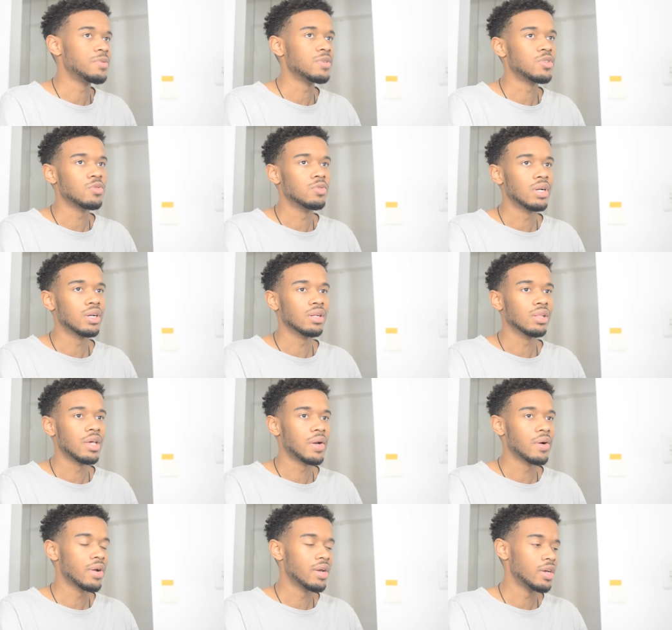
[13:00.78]
deep into it at a
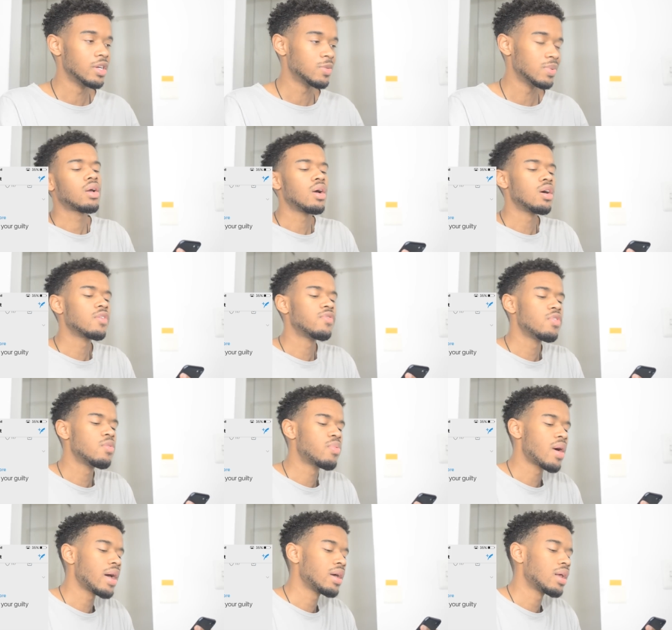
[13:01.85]
later age. Kung Fu
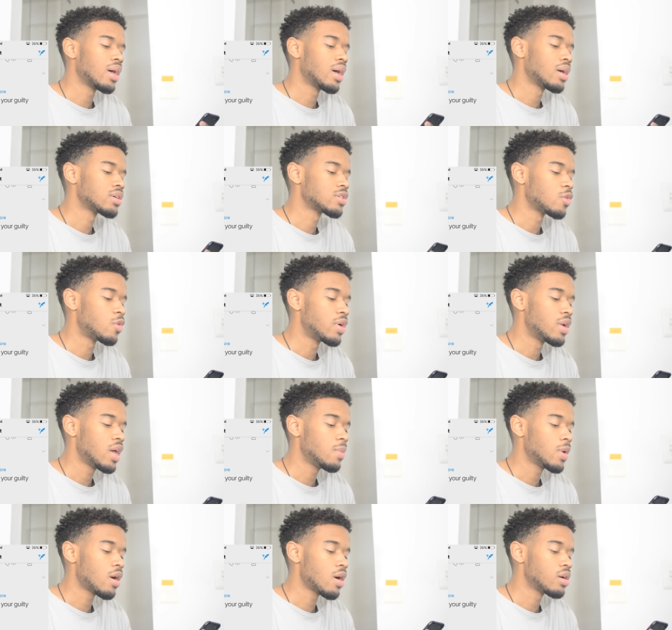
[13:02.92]
Brian asks,
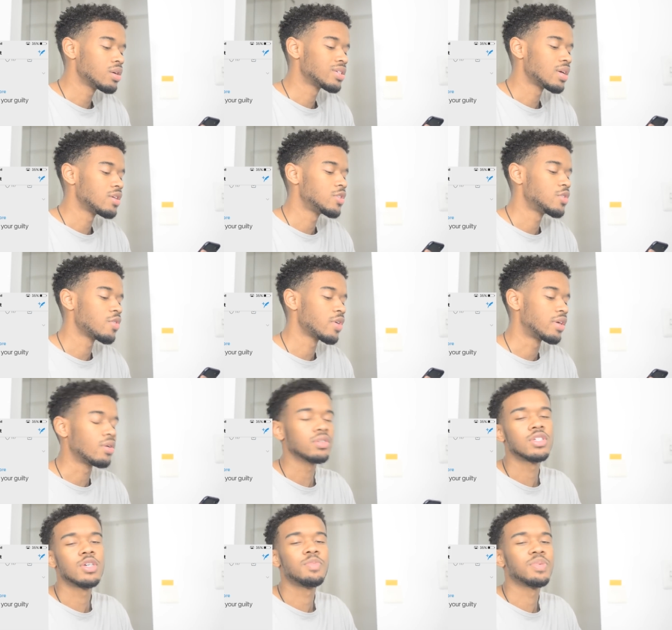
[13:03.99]
name an artist that is your
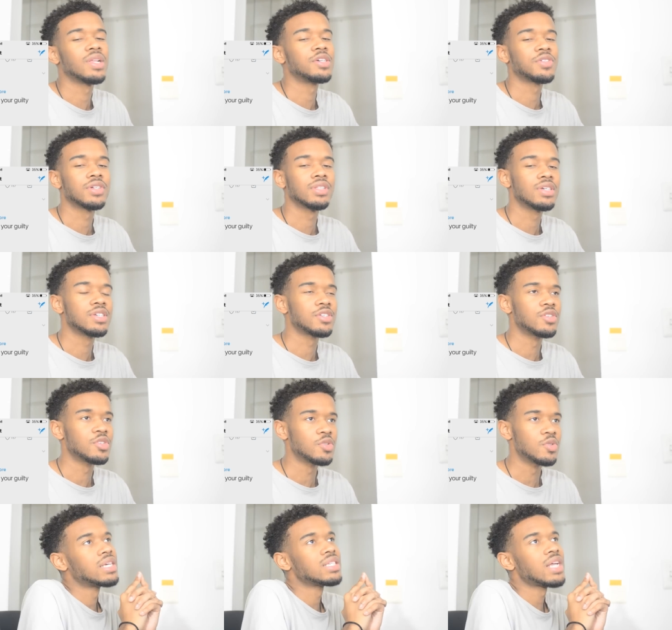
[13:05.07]
guilty pleasure to listen
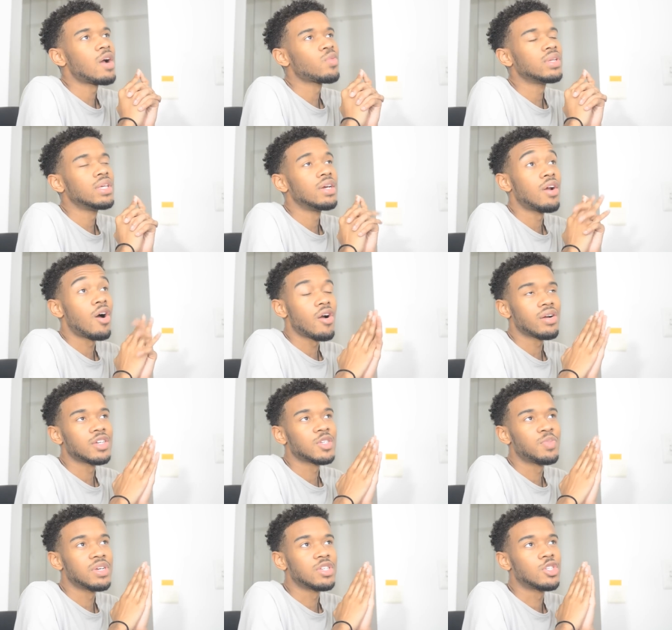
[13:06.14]
to. It's not really an
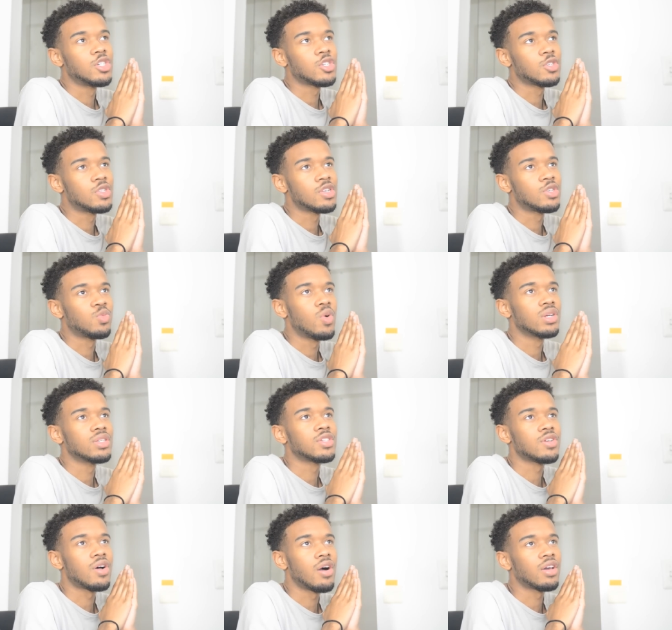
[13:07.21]
artist, but it's just this one
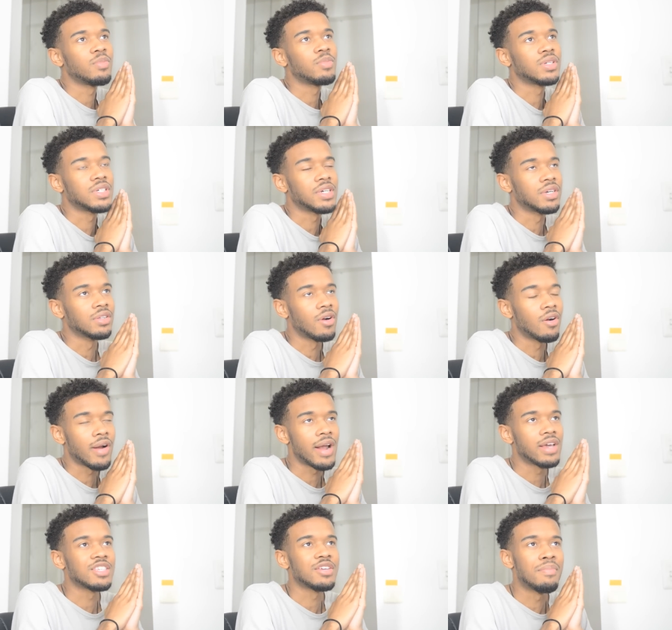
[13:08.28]
song in particular,
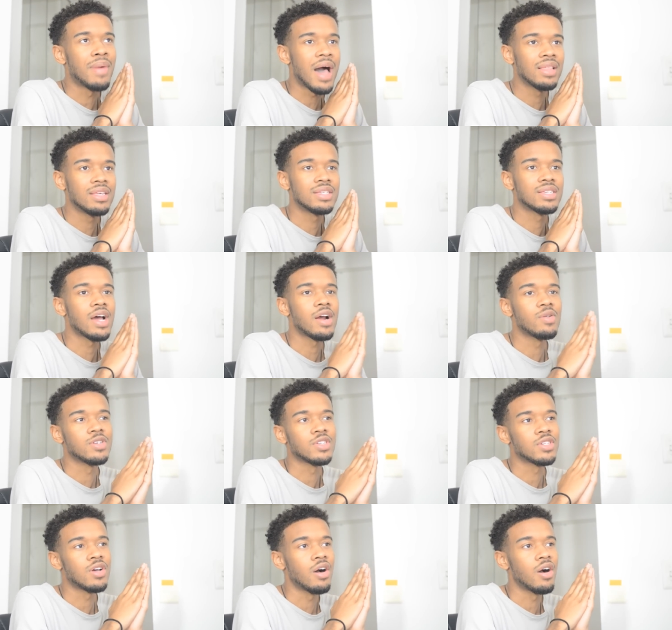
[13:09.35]
alright? It's a Miley
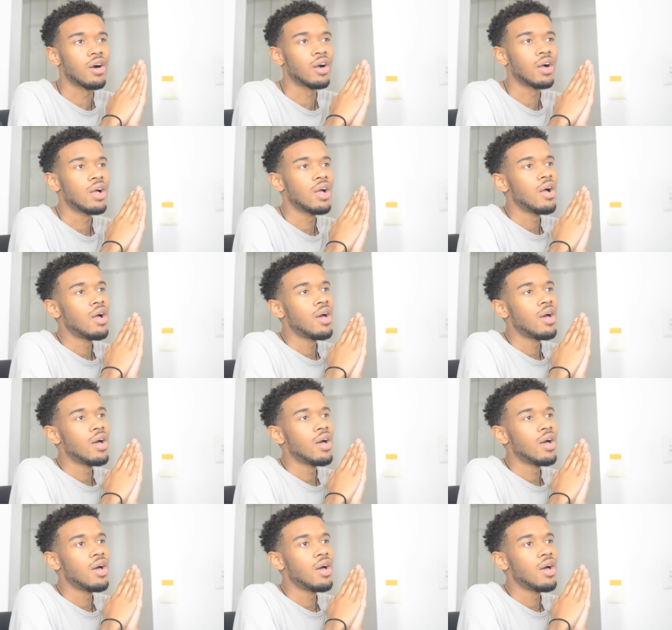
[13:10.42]
Cyrus song